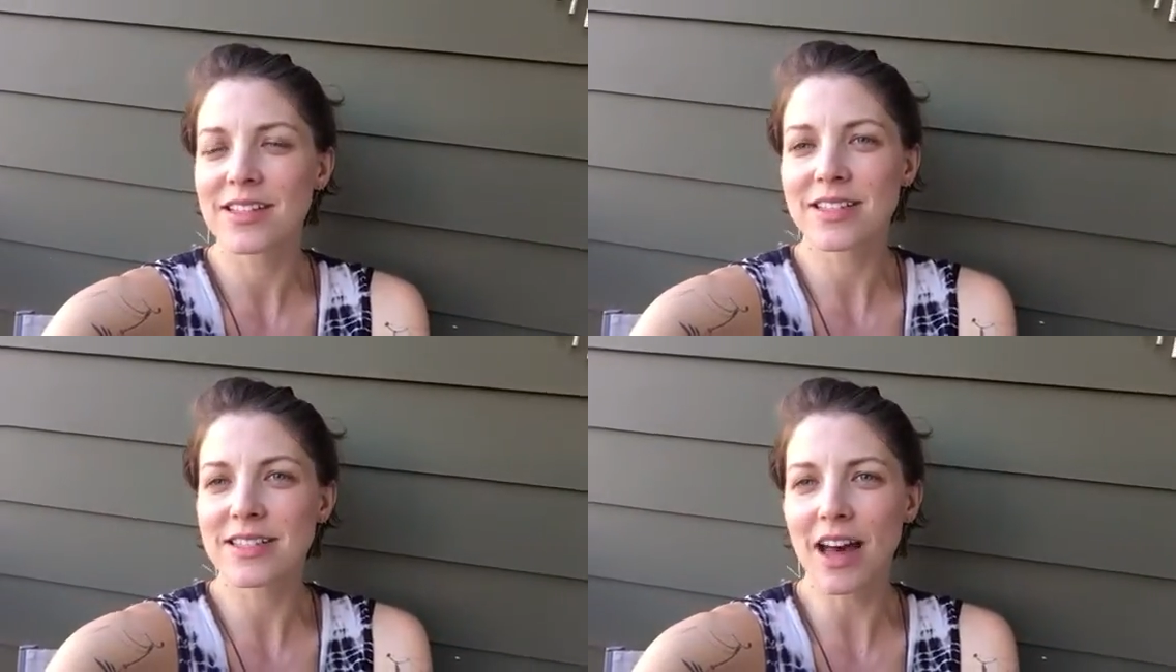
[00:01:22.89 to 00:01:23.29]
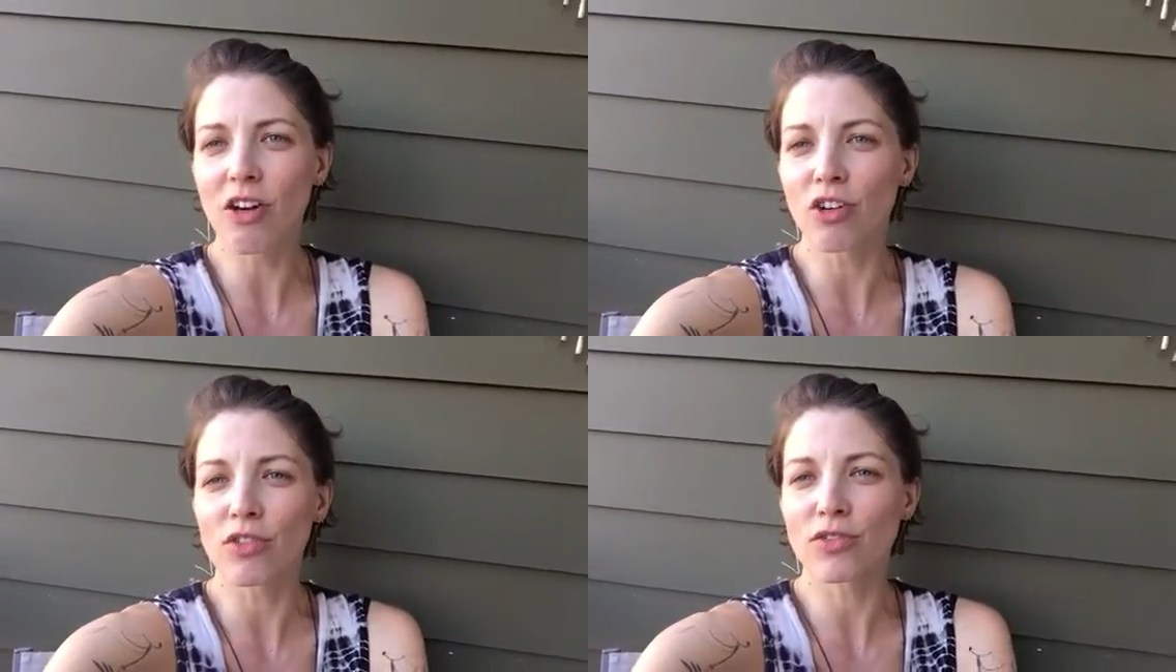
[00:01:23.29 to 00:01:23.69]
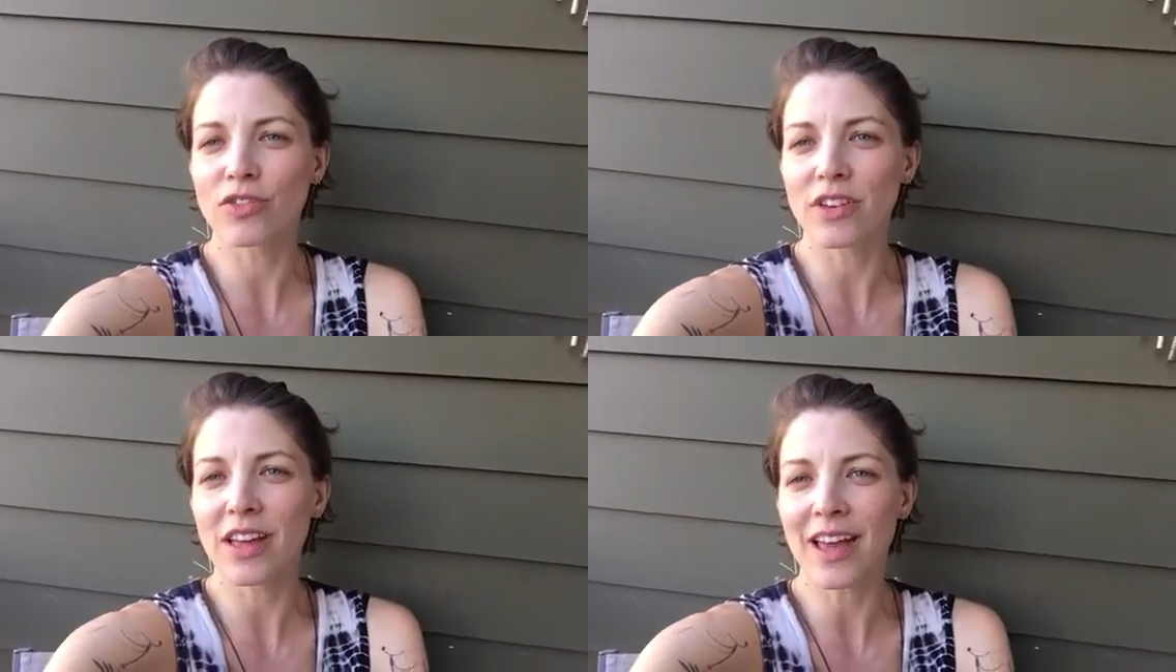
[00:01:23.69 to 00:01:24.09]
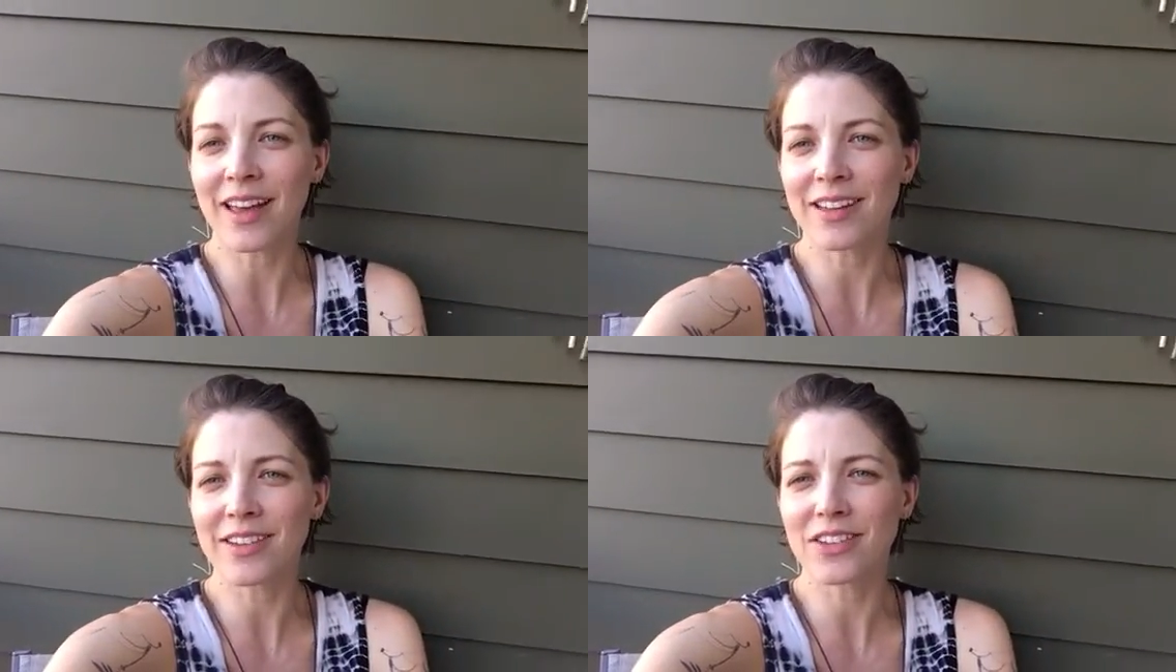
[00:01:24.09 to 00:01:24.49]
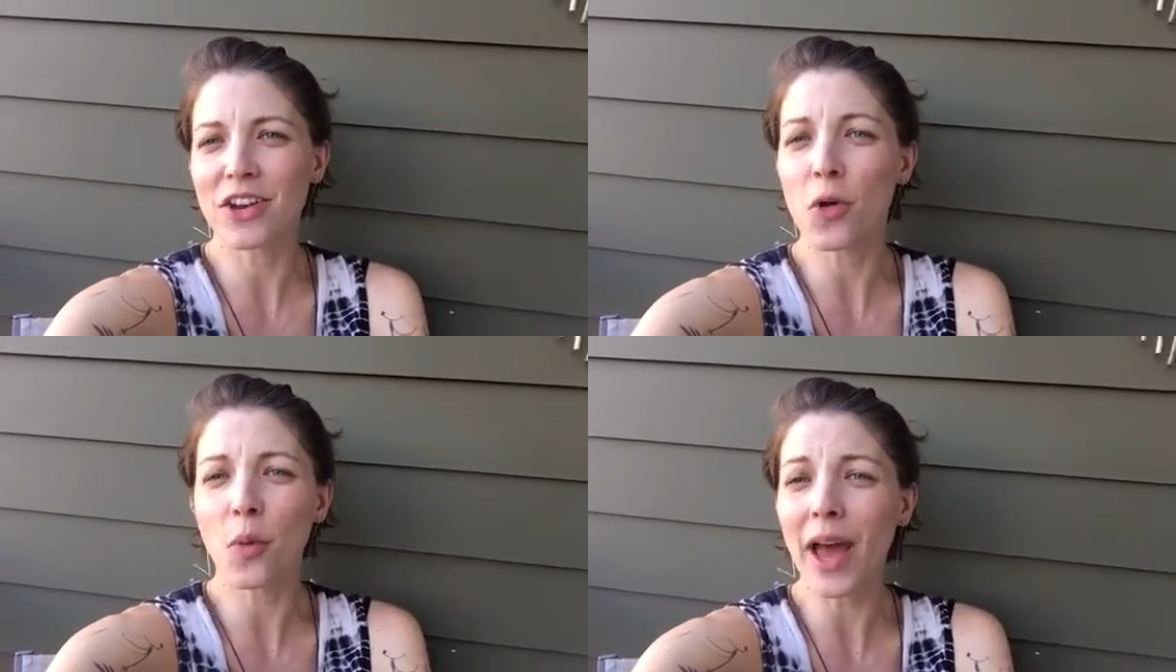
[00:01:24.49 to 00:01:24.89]
self? And
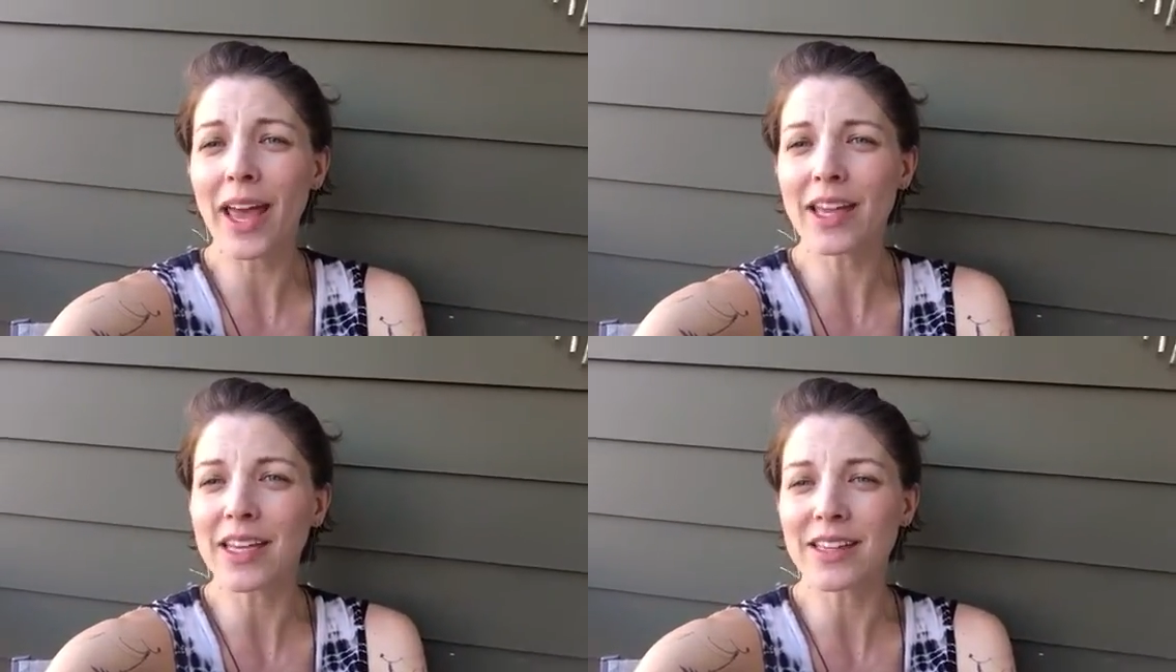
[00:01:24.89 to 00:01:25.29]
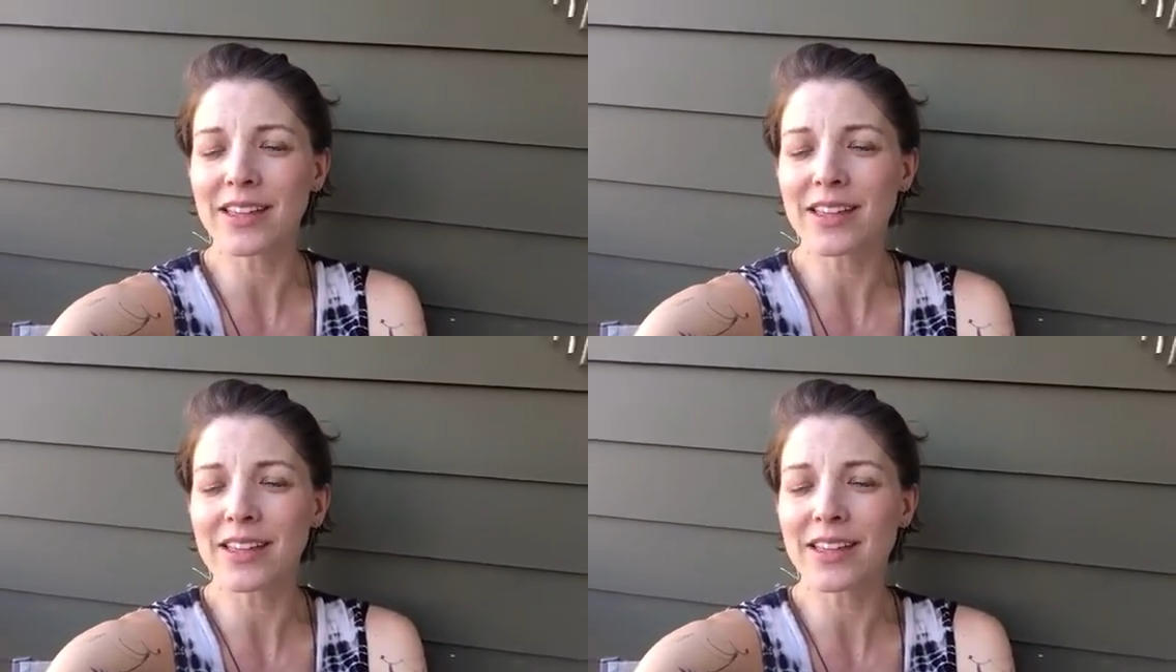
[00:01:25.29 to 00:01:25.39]
no way.